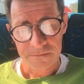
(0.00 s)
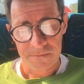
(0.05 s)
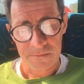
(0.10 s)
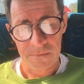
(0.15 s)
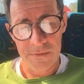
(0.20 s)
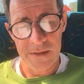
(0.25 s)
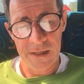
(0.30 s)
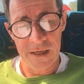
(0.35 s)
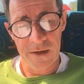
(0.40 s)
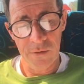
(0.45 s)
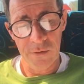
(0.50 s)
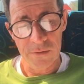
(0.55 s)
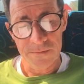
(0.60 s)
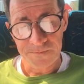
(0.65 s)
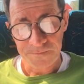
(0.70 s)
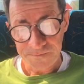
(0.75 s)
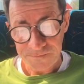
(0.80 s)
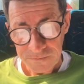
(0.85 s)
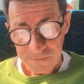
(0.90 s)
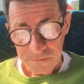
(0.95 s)
Now,
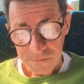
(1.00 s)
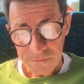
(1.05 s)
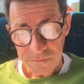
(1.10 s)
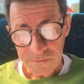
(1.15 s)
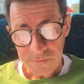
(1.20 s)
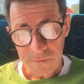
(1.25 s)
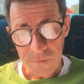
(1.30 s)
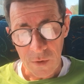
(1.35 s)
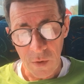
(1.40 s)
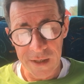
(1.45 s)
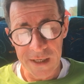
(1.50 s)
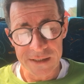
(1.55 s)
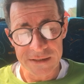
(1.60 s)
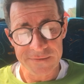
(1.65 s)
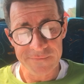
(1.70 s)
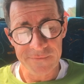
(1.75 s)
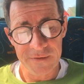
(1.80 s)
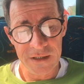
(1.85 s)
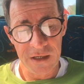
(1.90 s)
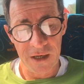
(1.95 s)
what else
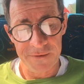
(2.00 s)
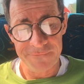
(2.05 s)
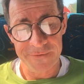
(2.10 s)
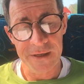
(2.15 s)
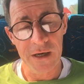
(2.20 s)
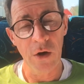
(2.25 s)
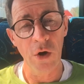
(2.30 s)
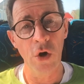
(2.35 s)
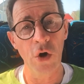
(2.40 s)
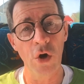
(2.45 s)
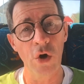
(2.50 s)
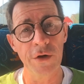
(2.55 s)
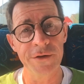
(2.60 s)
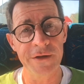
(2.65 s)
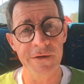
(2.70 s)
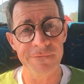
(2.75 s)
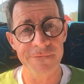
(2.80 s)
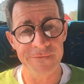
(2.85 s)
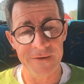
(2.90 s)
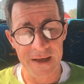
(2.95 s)
have we got for you? Oh, the
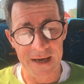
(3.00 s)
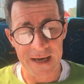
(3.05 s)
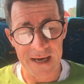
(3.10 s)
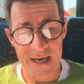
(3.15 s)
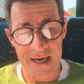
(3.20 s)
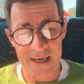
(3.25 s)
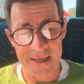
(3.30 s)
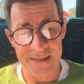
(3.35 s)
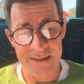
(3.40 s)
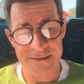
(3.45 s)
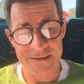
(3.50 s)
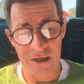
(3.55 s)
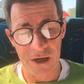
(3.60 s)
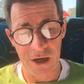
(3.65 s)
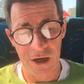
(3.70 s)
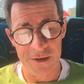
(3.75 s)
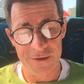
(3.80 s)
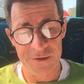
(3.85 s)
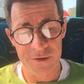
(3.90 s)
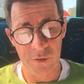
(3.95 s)
FLA is
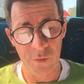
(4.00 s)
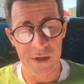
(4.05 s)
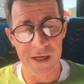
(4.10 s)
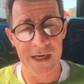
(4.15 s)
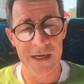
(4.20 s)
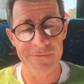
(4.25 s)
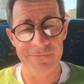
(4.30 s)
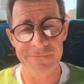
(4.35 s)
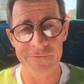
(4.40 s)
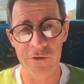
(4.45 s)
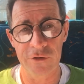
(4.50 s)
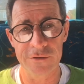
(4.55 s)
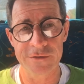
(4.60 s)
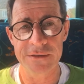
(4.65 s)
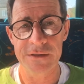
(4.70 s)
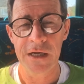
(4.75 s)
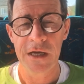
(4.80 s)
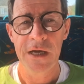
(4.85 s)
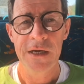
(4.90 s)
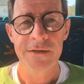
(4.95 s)
on the way, folks.
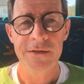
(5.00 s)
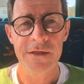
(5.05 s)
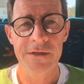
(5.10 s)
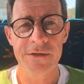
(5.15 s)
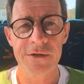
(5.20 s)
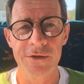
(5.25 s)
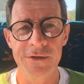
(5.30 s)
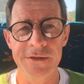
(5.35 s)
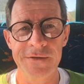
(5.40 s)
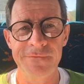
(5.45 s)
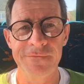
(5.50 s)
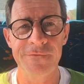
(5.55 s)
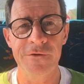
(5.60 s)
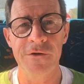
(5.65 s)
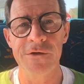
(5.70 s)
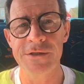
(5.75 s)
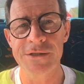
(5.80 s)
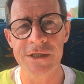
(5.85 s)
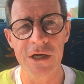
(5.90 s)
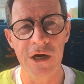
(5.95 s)
The
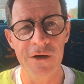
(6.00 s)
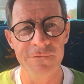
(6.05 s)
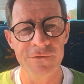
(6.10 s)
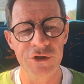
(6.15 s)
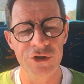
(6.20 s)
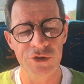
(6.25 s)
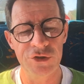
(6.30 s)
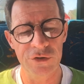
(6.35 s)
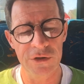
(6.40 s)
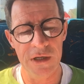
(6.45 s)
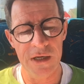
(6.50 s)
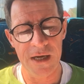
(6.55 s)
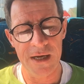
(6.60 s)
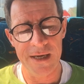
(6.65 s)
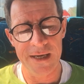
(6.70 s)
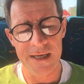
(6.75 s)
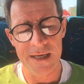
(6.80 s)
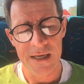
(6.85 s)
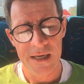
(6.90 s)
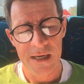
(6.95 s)
31st of
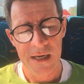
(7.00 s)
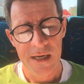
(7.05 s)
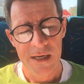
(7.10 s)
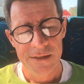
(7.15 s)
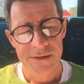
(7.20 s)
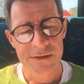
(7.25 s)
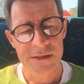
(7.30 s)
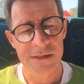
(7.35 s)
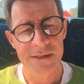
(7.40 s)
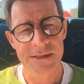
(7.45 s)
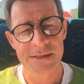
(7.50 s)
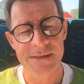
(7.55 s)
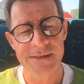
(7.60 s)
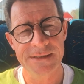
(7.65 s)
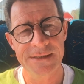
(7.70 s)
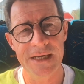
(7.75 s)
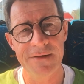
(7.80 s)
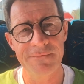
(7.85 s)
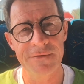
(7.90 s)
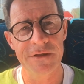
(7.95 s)
July till the
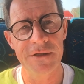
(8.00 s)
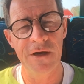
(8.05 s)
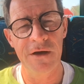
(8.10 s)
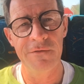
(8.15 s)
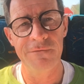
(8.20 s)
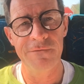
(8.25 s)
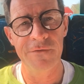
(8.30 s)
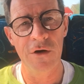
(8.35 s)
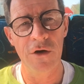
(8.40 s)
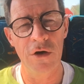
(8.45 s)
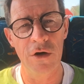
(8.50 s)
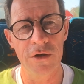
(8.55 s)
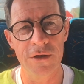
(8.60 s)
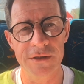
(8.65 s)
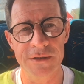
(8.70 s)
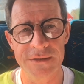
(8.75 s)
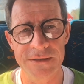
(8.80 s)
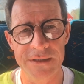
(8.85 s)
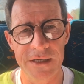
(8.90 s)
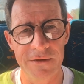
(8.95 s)
7th of
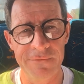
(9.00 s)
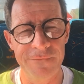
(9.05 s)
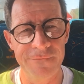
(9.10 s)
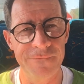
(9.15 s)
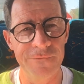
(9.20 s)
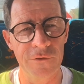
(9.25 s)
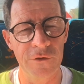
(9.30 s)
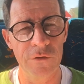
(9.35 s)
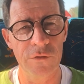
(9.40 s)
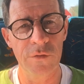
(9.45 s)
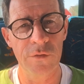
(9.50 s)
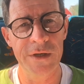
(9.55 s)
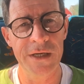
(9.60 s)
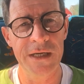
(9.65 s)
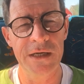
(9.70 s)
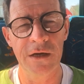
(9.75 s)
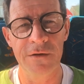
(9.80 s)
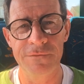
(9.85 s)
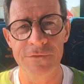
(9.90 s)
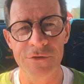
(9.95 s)
August. A full
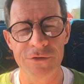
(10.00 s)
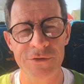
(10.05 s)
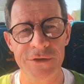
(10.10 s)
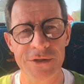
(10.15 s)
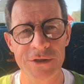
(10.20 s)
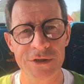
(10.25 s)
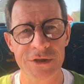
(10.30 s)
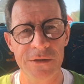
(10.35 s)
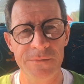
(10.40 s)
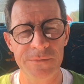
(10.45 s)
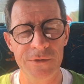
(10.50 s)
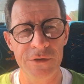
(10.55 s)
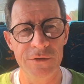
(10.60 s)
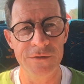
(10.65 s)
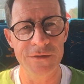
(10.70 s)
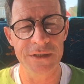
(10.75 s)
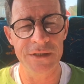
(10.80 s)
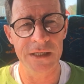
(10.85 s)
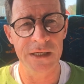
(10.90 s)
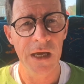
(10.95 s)
week of traditional
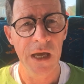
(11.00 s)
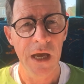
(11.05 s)
music,